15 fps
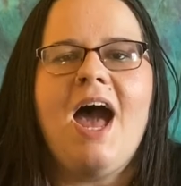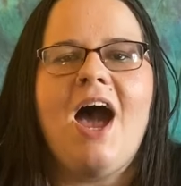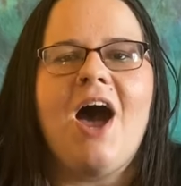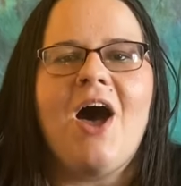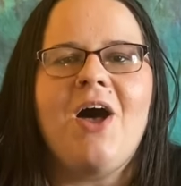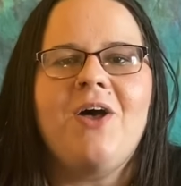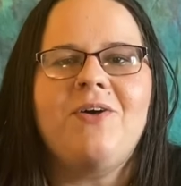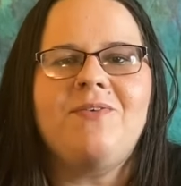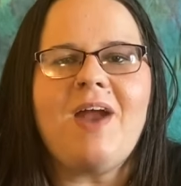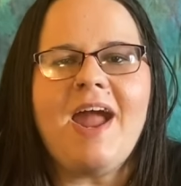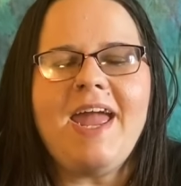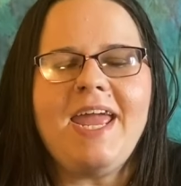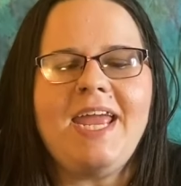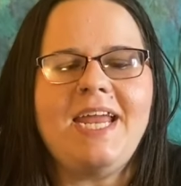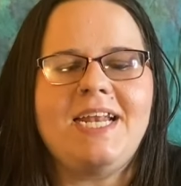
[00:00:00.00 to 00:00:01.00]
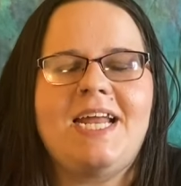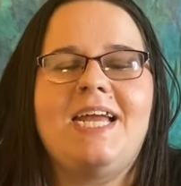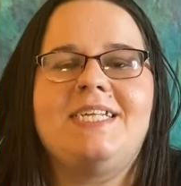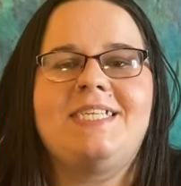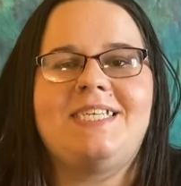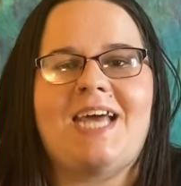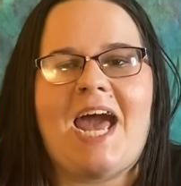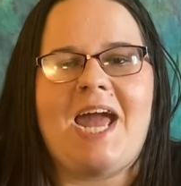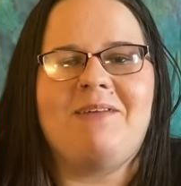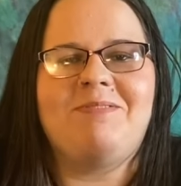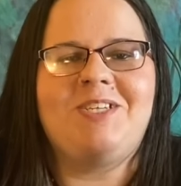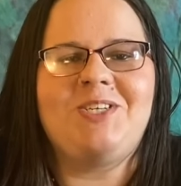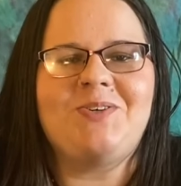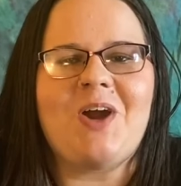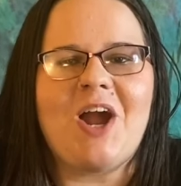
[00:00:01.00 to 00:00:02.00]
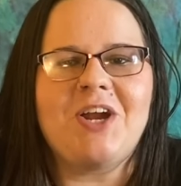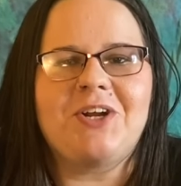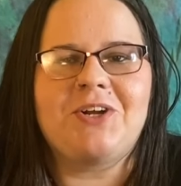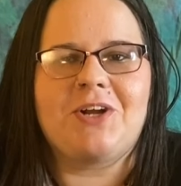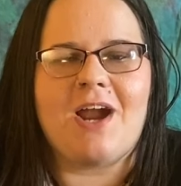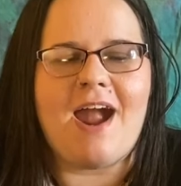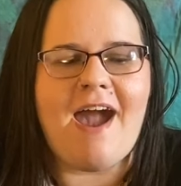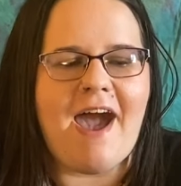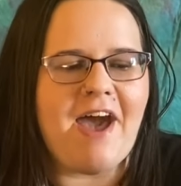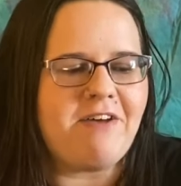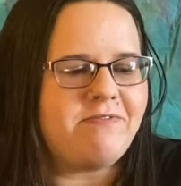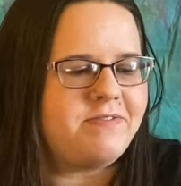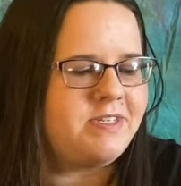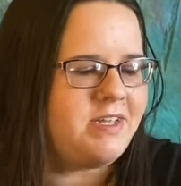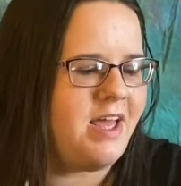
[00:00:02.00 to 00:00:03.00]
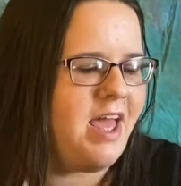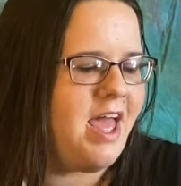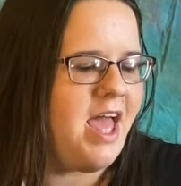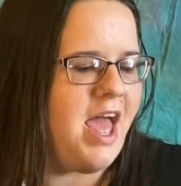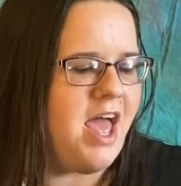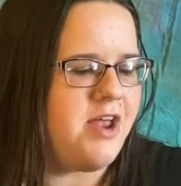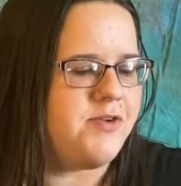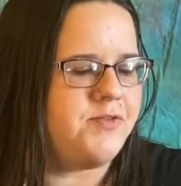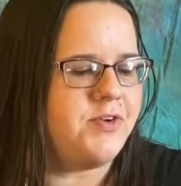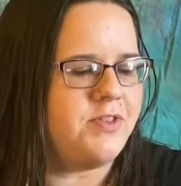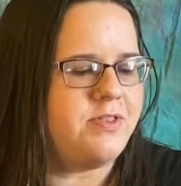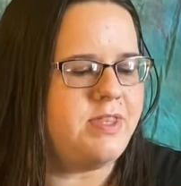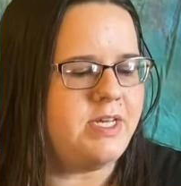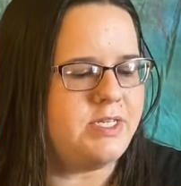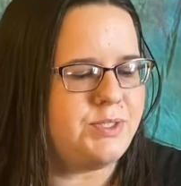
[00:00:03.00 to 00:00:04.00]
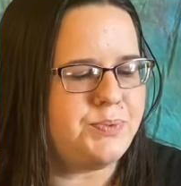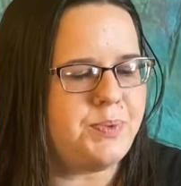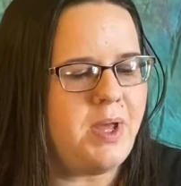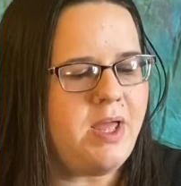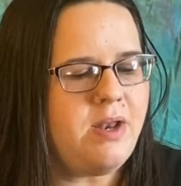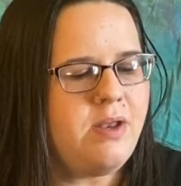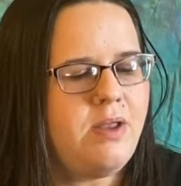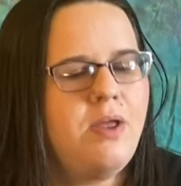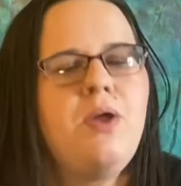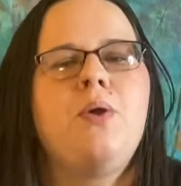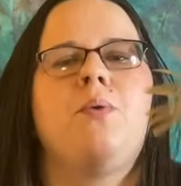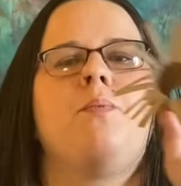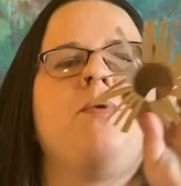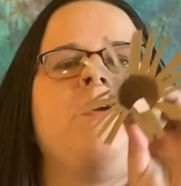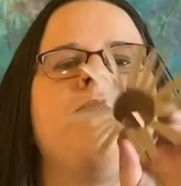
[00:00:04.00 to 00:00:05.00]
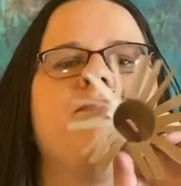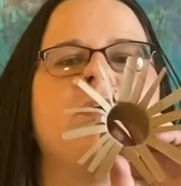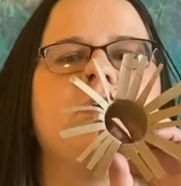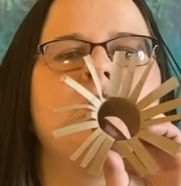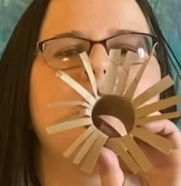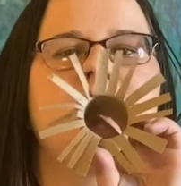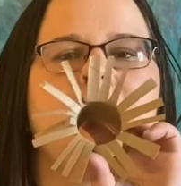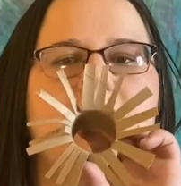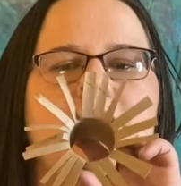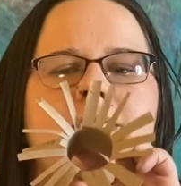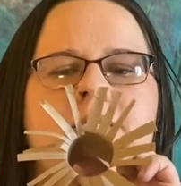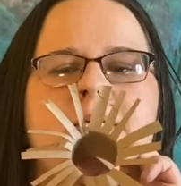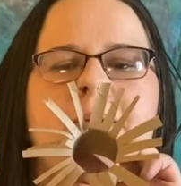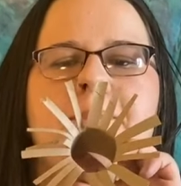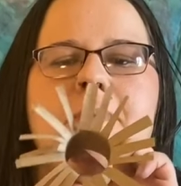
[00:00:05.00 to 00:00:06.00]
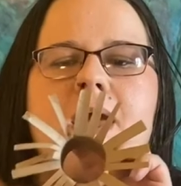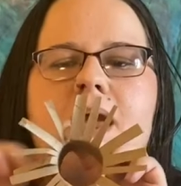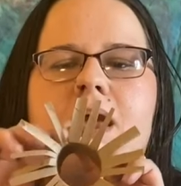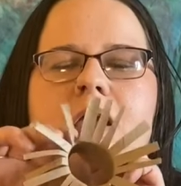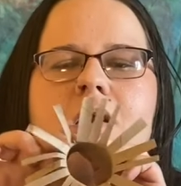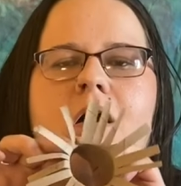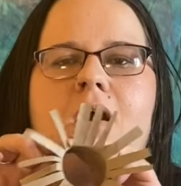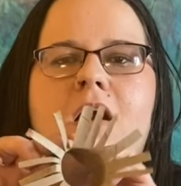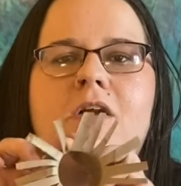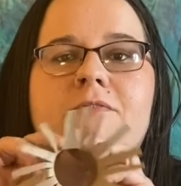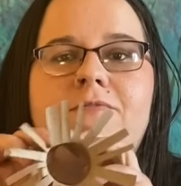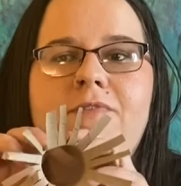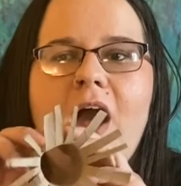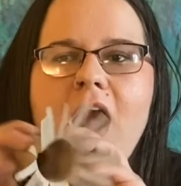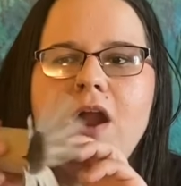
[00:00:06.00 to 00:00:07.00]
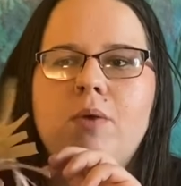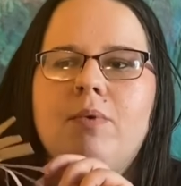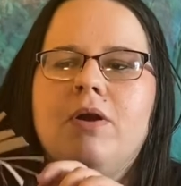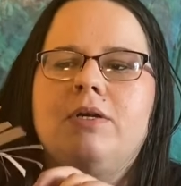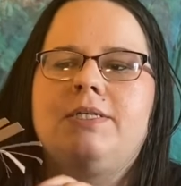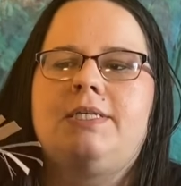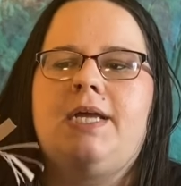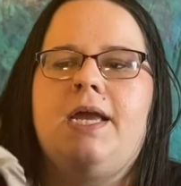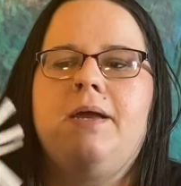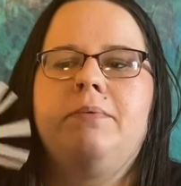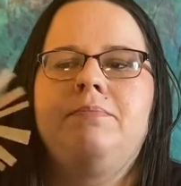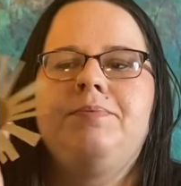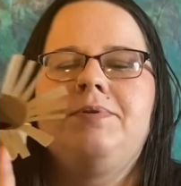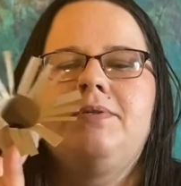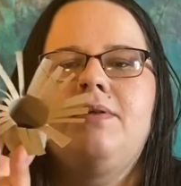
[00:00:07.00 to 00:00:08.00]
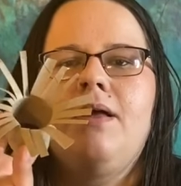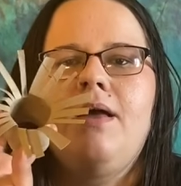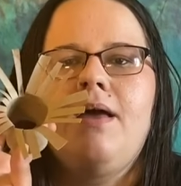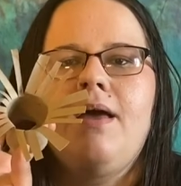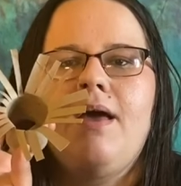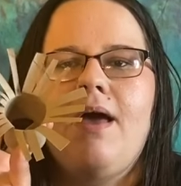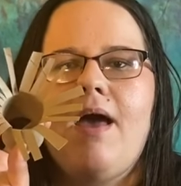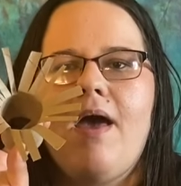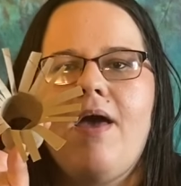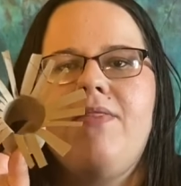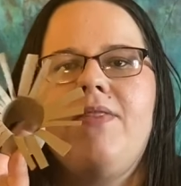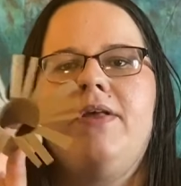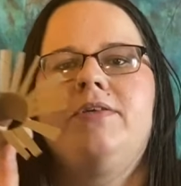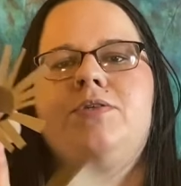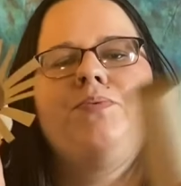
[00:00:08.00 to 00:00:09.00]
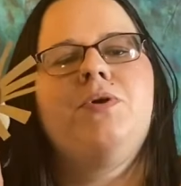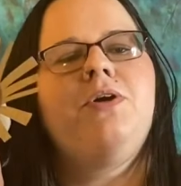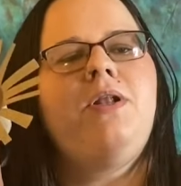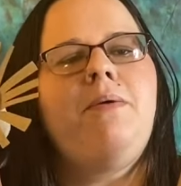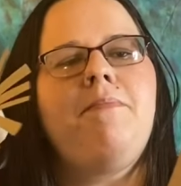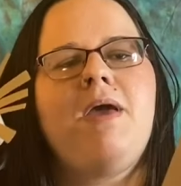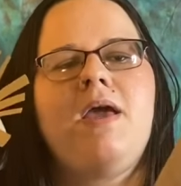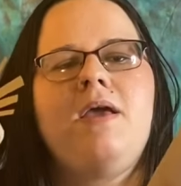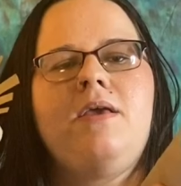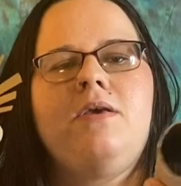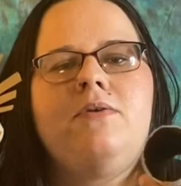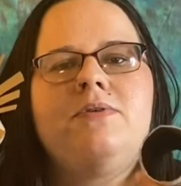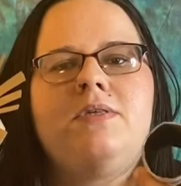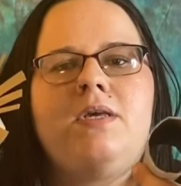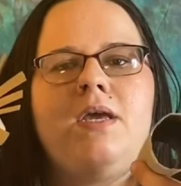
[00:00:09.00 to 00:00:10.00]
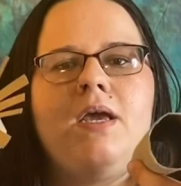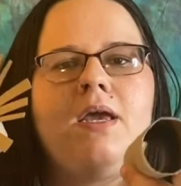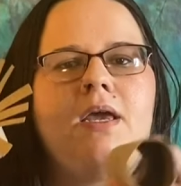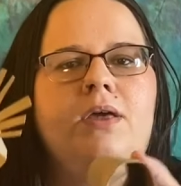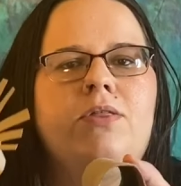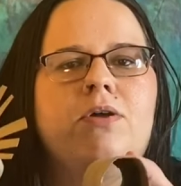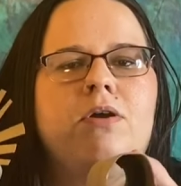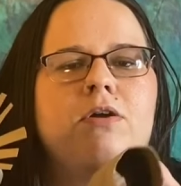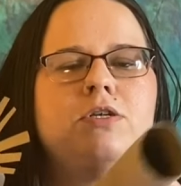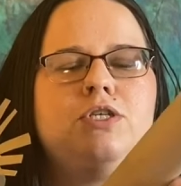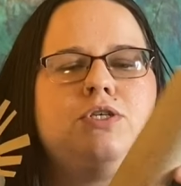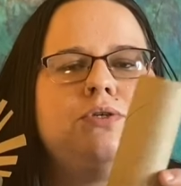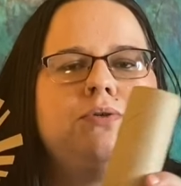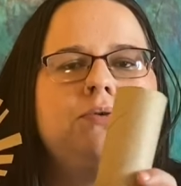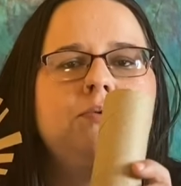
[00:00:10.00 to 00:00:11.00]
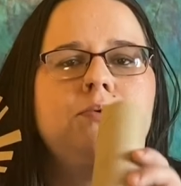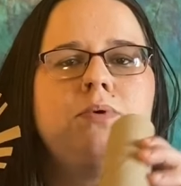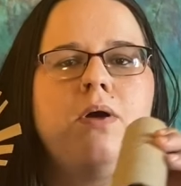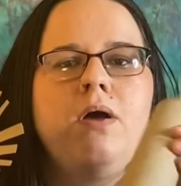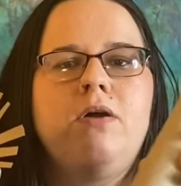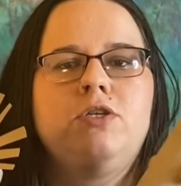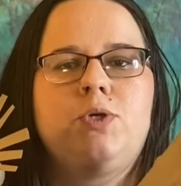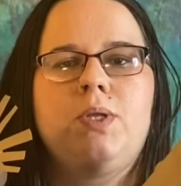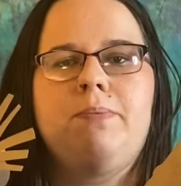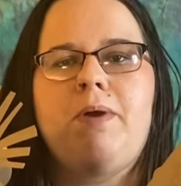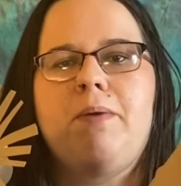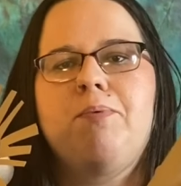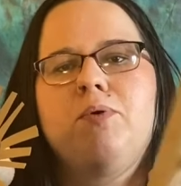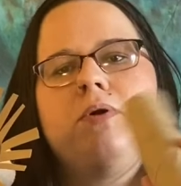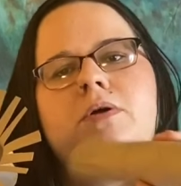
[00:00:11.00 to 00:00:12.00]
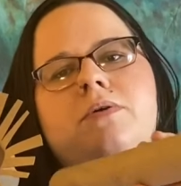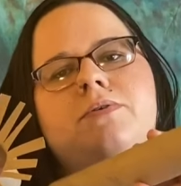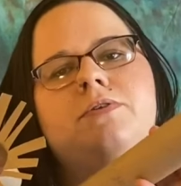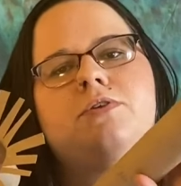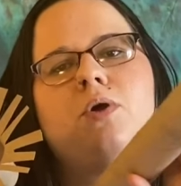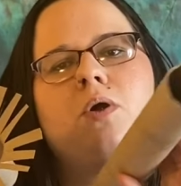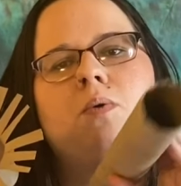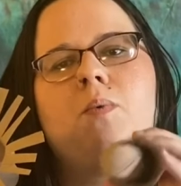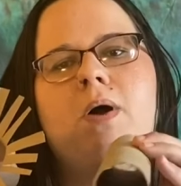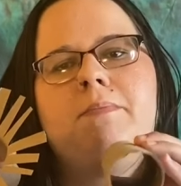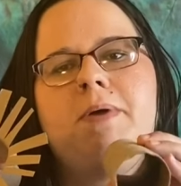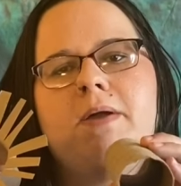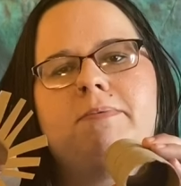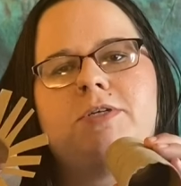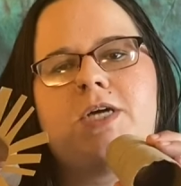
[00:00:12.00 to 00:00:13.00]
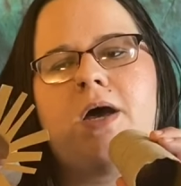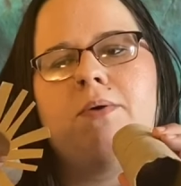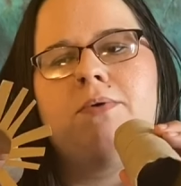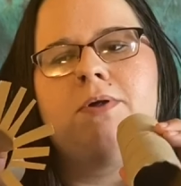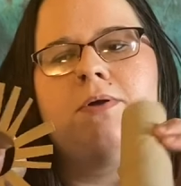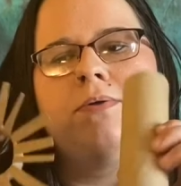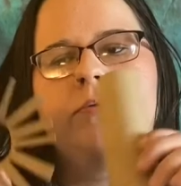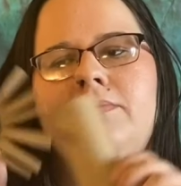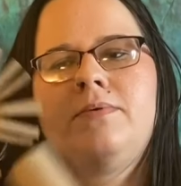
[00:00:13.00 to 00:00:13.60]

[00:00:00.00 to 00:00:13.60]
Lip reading: All right, it's time to do our craft. And for this one, we first need to make our firework stamps. And this we're gonna make using either 2 toilet paper rolls or 1 paper towel roll.